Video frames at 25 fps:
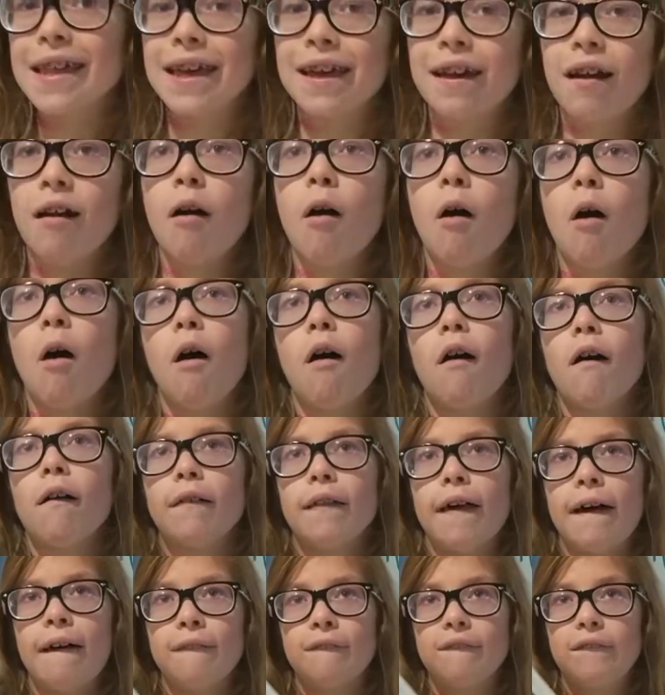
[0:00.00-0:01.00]
like
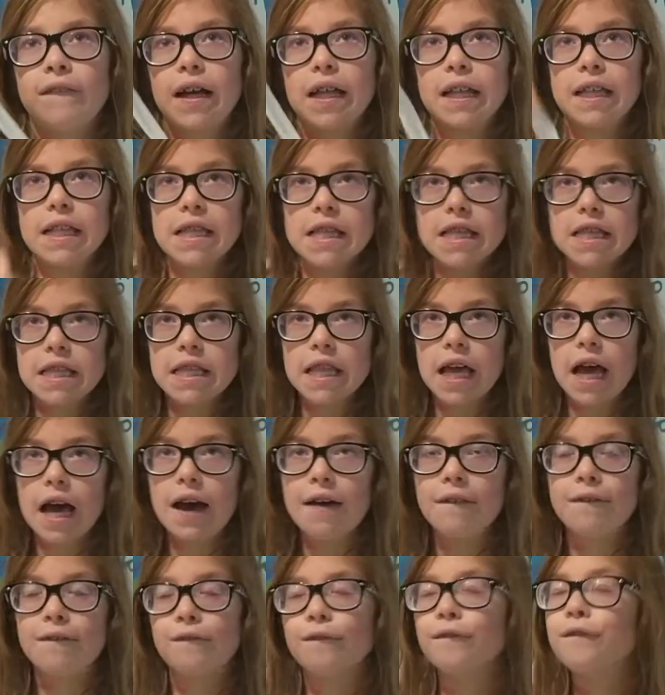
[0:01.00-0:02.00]
all that fun
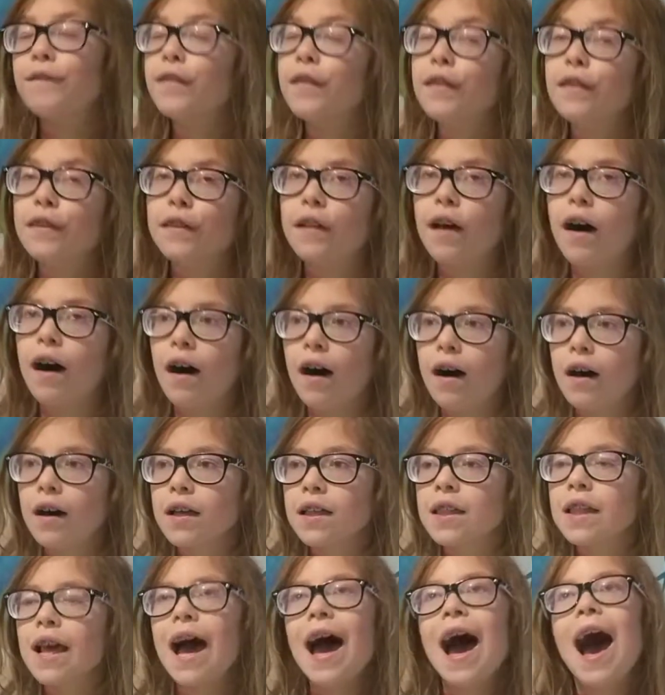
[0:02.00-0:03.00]
stuff,
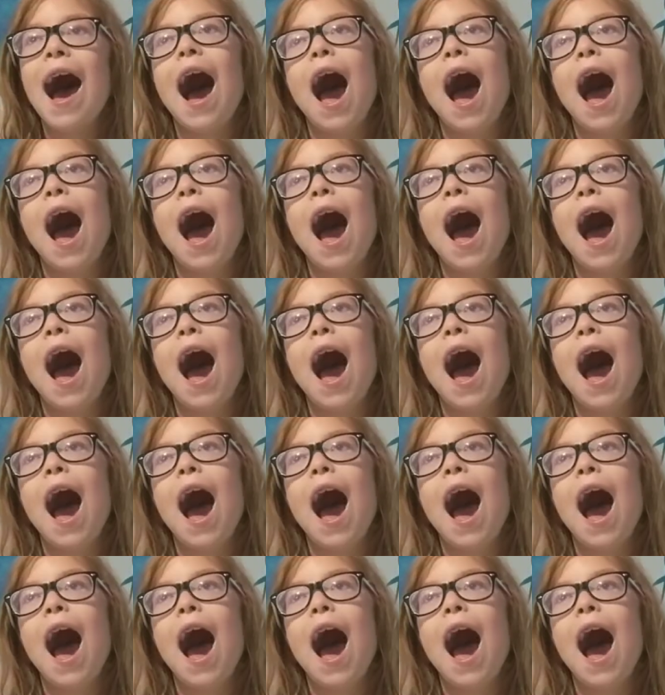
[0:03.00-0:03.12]
vlogs.